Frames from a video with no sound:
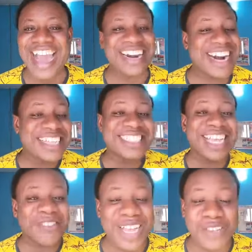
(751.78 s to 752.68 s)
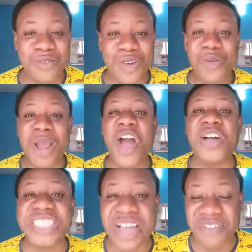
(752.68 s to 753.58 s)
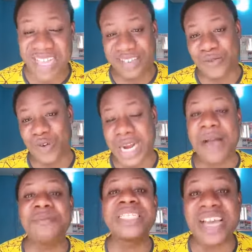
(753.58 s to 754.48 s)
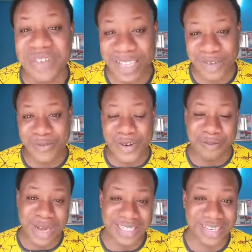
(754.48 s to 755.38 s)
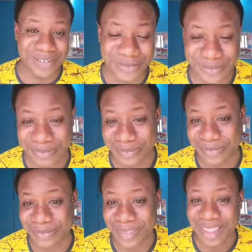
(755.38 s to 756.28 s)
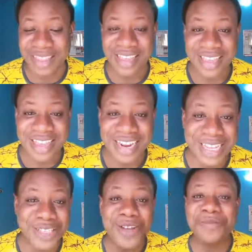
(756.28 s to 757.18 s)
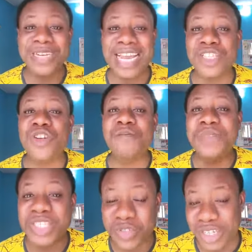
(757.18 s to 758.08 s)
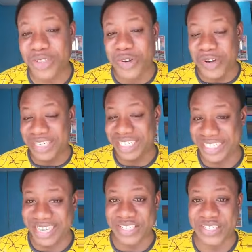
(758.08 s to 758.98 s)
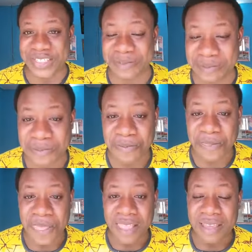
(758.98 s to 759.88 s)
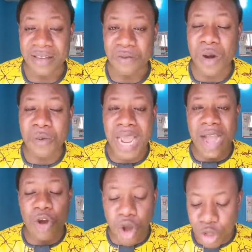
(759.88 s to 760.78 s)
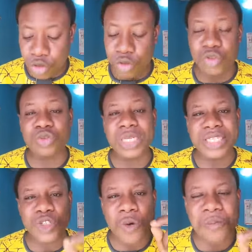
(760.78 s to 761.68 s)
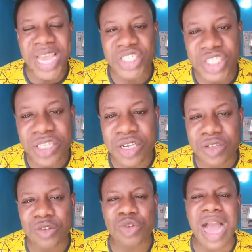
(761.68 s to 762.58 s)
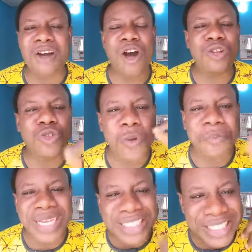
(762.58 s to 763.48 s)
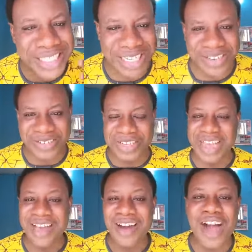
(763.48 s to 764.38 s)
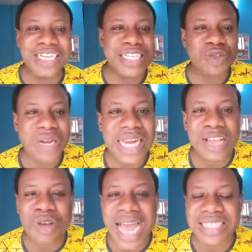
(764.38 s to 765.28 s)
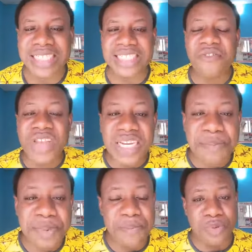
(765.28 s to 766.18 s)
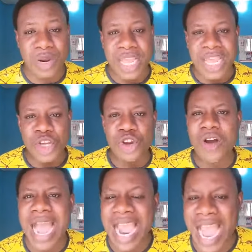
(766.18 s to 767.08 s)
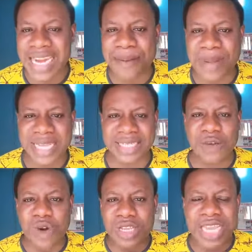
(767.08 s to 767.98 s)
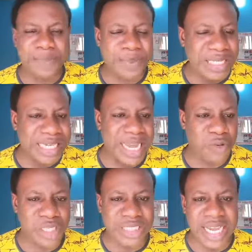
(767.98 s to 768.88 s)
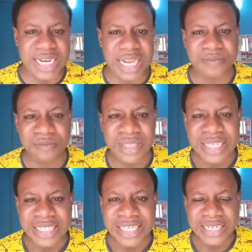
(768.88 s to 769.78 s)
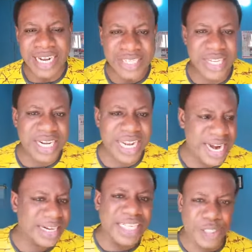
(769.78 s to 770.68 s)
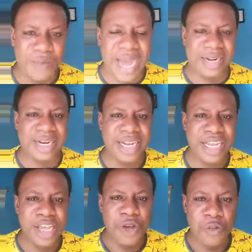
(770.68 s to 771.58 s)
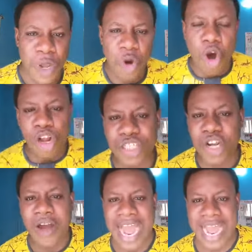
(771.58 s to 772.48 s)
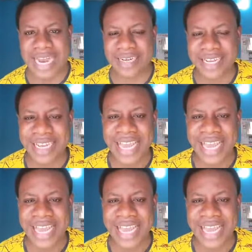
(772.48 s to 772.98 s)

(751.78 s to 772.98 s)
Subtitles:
around servant of God. We are all servant of God. I'm a servant of God myself. There is no mystery to all these things. What we are called to do is to make Jesus known. You are called to preach Jesus. All this one that you are deceiving the people. You know, I had a man, he was a preacher, he was saying that the reason a rich man will hold your hand